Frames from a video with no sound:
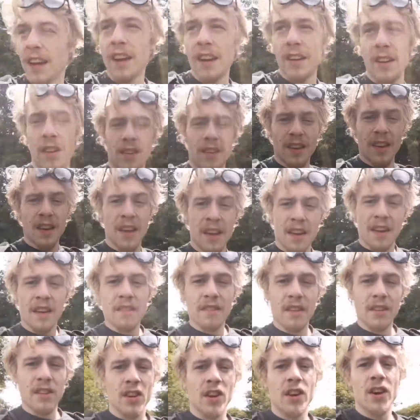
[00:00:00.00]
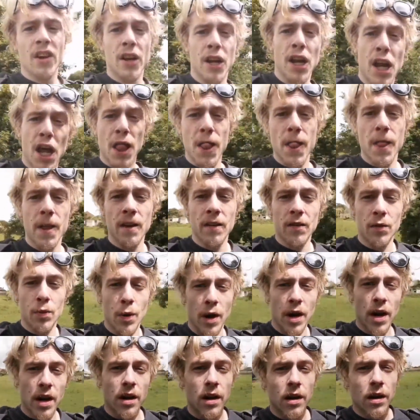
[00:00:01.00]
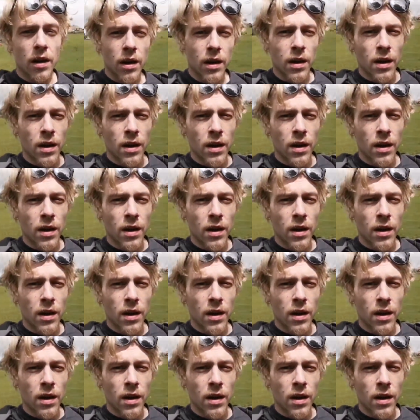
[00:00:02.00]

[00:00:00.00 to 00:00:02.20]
And if I turn this way,